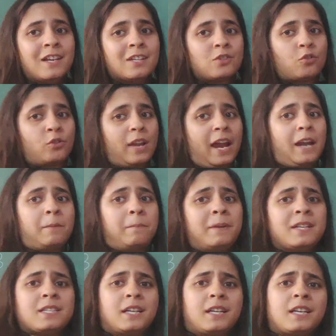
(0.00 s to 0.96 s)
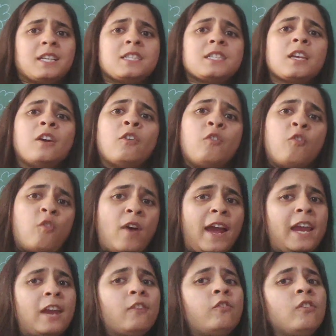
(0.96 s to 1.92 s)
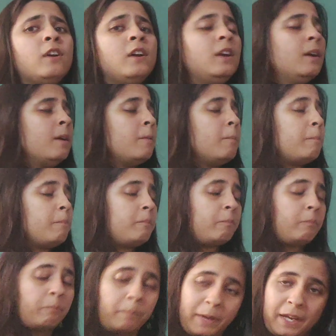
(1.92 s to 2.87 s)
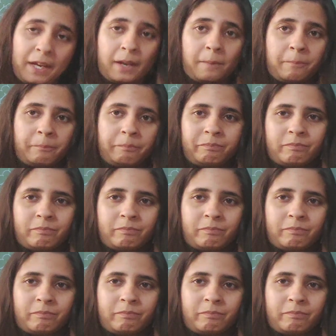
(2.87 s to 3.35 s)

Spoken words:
So that means it is 5 PM.